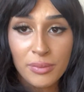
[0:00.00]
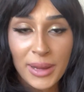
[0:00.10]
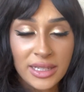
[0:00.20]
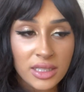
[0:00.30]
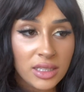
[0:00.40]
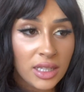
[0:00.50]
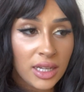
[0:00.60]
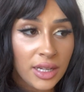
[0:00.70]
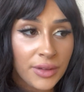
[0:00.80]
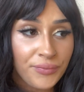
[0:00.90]

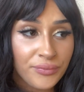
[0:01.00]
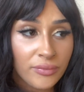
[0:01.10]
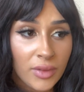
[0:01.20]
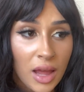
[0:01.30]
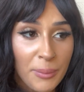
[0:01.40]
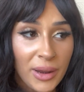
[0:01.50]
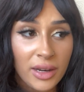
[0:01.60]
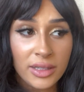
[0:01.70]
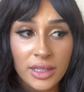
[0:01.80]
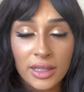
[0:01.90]
basically,
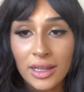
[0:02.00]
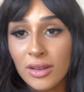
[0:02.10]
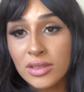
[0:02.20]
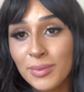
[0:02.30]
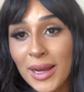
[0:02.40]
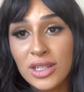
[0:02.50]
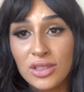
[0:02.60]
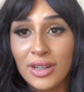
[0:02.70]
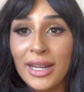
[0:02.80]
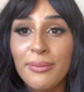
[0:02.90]
apparently, Lingo's my
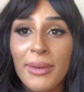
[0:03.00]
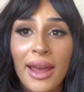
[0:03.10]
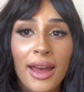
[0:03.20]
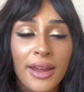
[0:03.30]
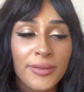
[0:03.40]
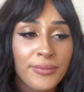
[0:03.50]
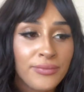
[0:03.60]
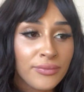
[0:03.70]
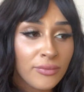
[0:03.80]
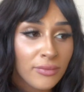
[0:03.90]
dream man.
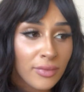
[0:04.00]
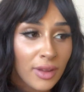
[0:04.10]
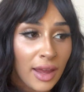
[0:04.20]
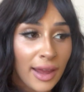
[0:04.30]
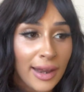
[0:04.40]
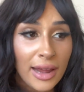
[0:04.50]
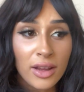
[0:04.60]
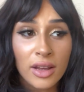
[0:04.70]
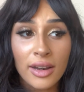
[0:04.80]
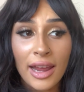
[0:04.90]
And I
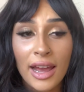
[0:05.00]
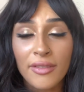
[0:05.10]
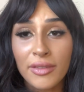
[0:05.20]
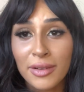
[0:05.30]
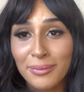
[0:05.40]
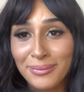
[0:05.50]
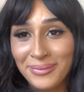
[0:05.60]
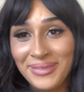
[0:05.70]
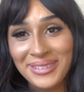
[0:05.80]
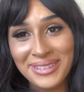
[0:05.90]
couldn't have him.